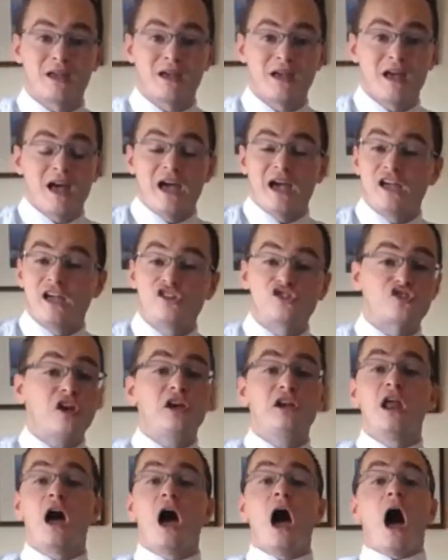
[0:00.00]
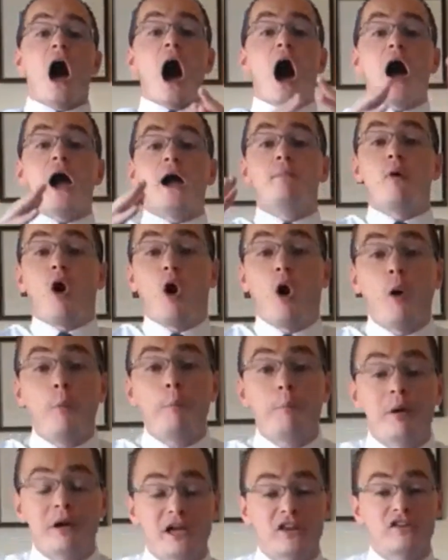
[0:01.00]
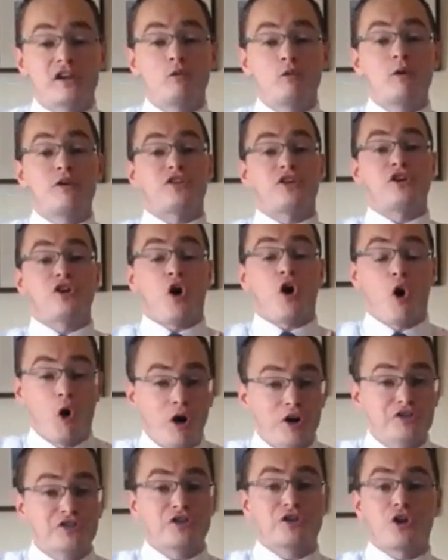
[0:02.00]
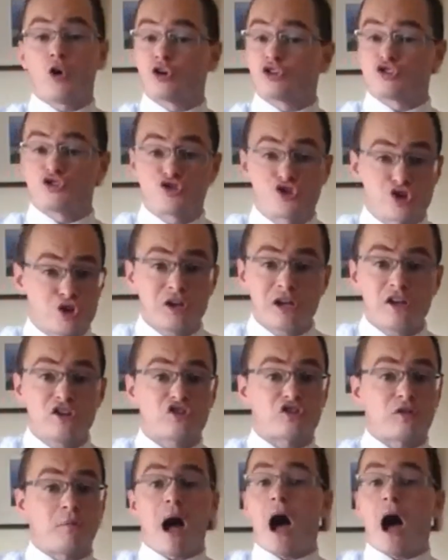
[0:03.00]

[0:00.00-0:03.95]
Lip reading: He's saying, I am operating with an Orthodox Judaism.